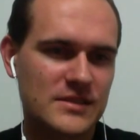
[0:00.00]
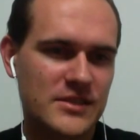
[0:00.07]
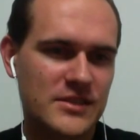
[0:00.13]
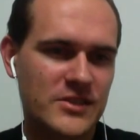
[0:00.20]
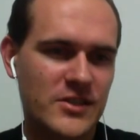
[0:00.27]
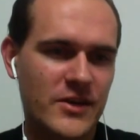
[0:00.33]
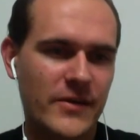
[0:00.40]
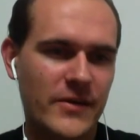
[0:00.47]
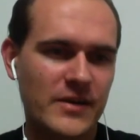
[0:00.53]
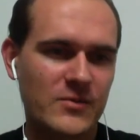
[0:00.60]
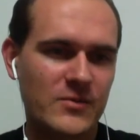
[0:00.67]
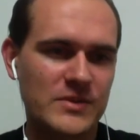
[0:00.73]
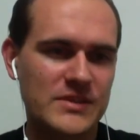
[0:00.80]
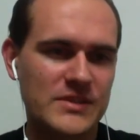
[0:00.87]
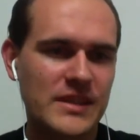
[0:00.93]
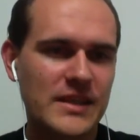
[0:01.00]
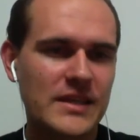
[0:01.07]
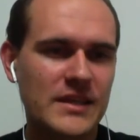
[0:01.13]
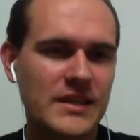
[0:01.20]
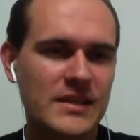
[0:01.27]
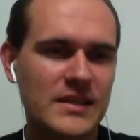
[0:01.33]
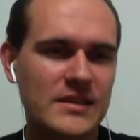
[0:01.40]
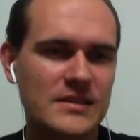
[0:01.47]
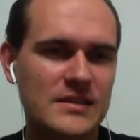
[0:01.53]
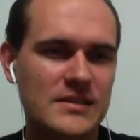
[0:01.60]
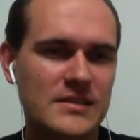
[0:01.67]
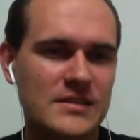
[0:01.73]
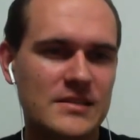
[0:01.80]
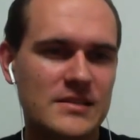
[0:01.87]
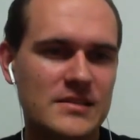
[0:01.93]
Sharing, we said.
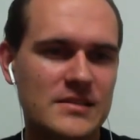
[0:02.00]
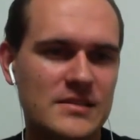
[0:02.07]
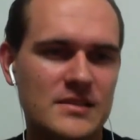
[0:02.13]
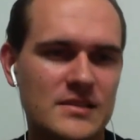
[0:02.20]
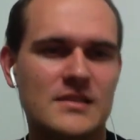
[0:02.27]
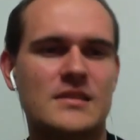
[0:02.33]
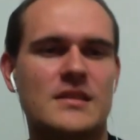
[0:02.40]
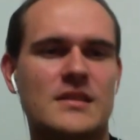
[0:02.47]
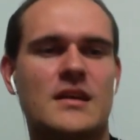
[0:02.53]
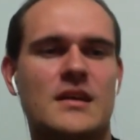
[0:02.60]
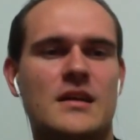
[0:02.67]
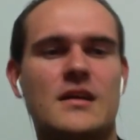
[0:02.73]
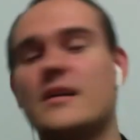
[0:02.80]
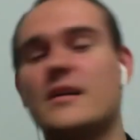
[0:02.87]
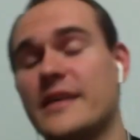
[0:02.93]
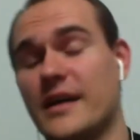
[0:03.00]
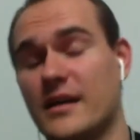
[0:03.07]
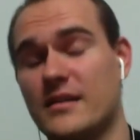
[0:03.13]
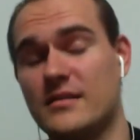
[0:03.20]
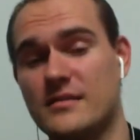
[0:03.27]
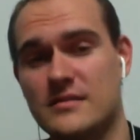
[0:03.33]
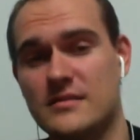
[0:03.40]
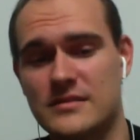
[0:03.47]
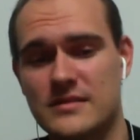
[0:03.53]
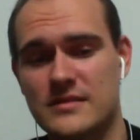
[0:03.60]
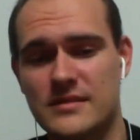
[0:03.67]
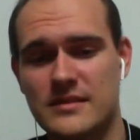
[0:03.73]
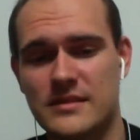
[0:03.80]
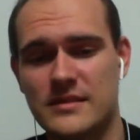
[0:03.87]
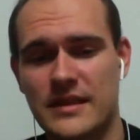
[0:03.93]

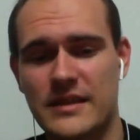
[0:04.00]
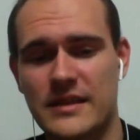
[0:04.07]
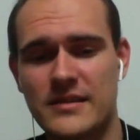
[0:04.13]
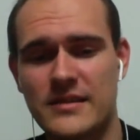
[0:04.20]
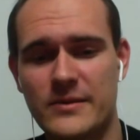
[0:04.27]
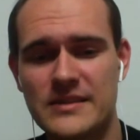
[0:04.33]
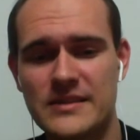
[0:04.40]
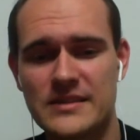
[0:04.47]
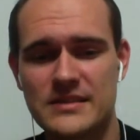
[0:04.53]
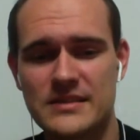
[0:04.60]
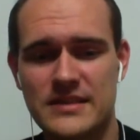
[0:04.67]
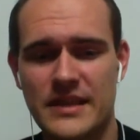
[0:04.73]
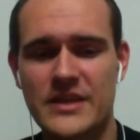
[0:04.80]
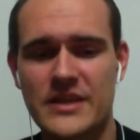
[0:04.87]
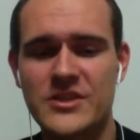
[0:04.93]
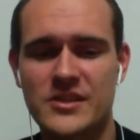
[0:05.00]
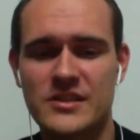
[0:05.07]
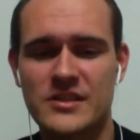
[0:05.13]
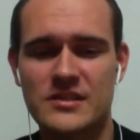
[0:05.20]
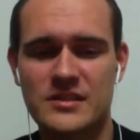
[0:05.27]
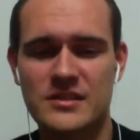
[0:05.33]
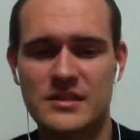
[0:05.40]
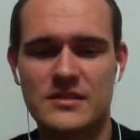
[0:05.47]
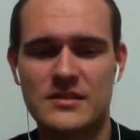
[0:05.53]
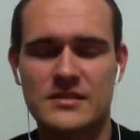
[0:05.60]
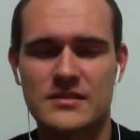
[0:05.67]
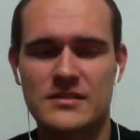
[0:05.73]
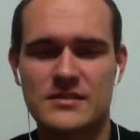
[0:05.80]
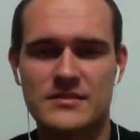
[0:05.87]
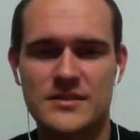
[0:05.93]
In the recent section,
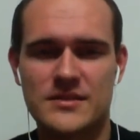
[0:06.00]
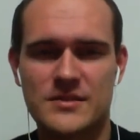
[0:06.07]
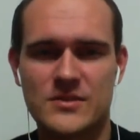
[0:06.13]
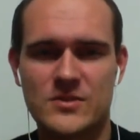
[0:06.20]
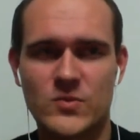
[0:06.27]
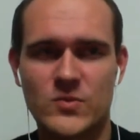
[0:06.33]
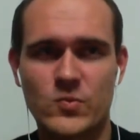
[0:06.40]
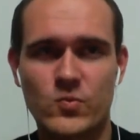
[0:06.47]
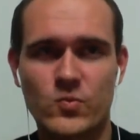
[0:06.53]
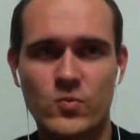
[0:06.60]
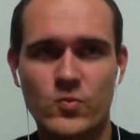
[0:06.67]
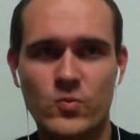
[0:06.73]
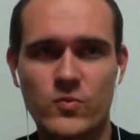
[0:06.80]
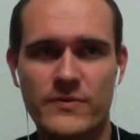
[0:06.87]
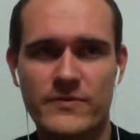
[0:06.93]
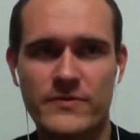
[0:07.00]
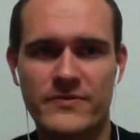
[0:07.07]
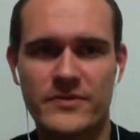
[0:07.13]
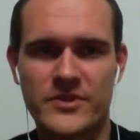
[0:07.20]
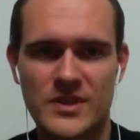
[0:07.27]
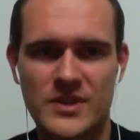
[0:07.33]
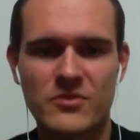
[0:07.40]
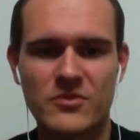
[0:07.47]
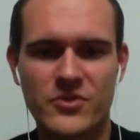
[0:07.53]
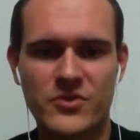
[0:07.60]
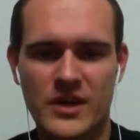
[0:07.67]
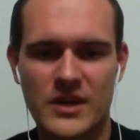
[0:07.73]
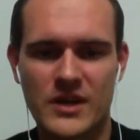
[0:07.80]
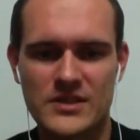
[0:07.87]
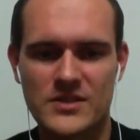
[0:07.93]
some of you
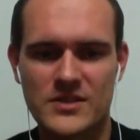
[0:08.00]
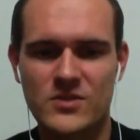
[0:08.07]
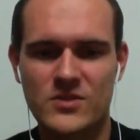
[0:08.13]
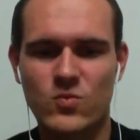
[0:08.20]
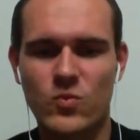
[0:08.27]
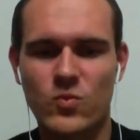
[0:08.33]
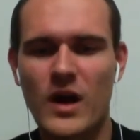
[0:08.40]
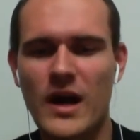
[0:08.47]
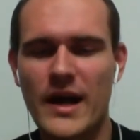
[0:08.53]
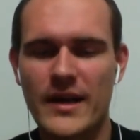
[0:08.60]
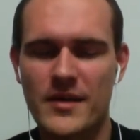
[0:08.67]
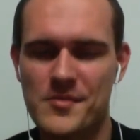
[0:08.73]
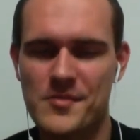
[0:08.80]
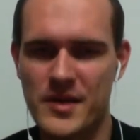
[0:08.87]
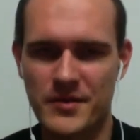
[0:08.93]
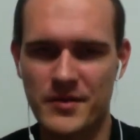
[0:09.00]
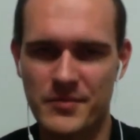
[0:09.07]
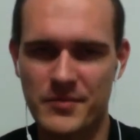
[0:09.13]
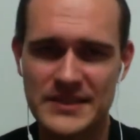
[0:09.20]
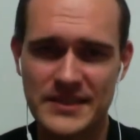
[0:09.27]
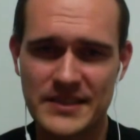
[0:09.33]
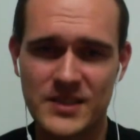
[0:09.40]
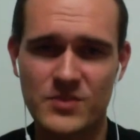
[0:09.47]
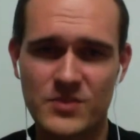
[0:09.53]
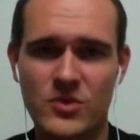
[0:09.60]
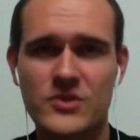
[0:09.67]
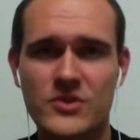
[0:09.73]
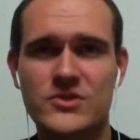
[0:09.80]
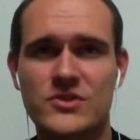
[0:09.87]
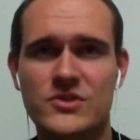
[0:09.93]
asked why am I missing the
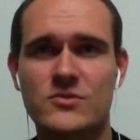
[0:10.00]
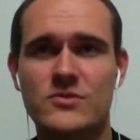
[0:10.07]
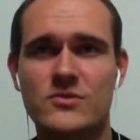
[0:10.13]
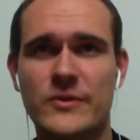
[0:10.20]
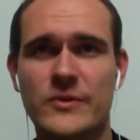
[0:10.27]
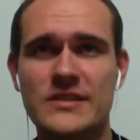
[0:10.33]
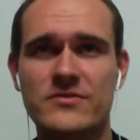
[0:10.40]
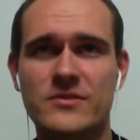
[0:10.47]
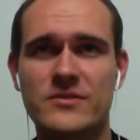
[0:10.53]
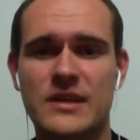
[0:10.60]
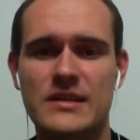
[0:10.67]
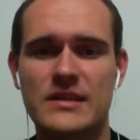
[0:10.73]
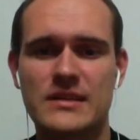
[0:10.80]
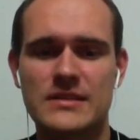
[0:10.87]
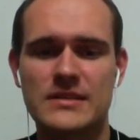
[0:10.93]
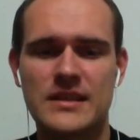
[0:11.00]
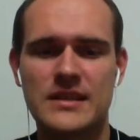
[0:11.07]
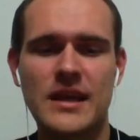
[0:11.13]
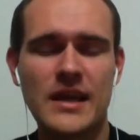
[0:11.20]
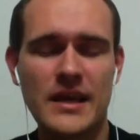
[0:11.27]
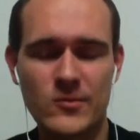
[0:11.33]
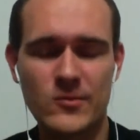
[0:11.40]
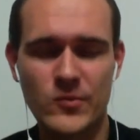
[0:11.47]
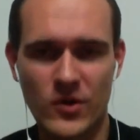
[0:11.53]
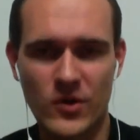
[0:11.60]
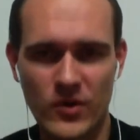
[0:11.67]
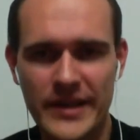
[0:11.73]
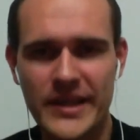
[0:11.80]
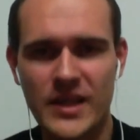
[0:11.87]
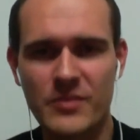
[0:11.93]
books. So the reason for that is we
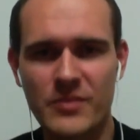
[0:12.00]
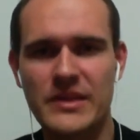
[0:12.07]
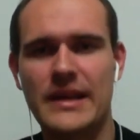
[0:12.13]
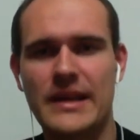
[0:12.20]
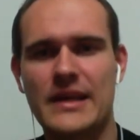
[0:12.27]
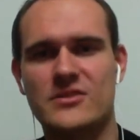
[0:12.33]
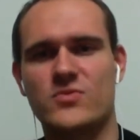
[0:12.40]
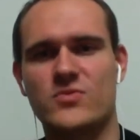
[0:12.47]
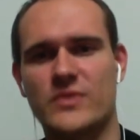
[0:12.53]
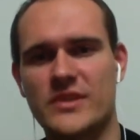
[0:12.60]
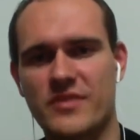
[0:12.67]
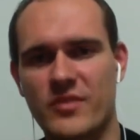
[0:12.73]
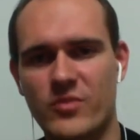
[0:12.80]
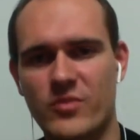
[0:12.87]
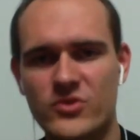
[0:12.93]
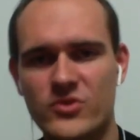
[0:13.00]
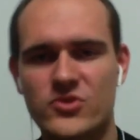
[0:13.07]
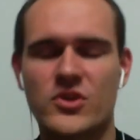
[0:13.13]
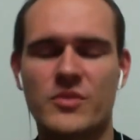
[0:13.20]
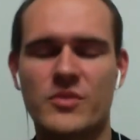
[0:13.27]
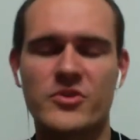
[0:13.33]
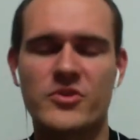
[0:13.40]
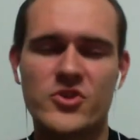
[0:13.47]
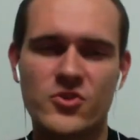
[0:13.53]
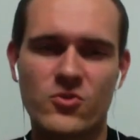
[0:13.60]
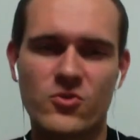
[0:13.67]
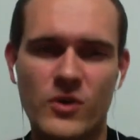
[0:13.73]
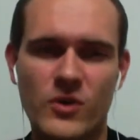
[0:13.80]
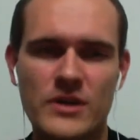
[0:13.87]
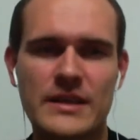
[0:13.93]
only keep the last 25 books to keep it
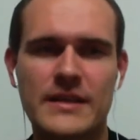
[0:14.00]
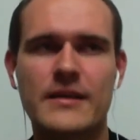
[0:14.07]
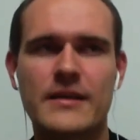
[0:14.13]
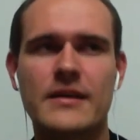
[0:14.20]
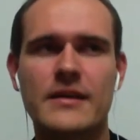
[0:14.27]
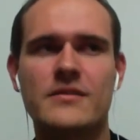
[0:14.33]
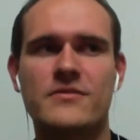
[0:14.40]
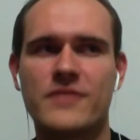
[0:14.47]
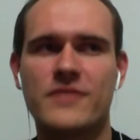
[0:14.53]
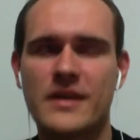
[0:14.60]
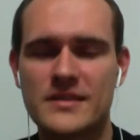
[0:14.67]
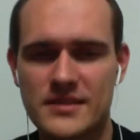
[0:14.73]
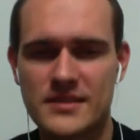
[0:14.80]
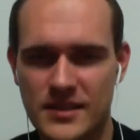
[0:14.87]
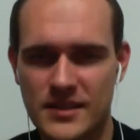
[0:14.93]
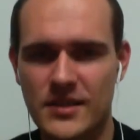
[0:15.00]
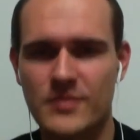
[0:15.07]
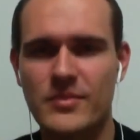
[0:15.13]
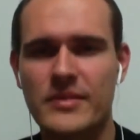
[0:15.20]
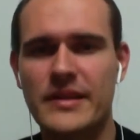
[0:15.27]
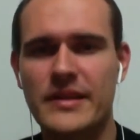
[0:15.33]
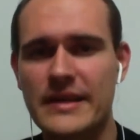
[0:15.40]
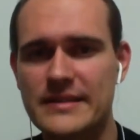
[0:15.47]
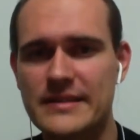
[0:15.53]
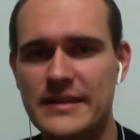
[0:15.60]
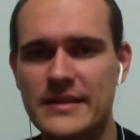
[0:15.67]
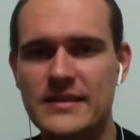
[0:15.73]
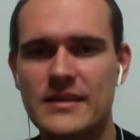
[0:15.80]
short and fast updating.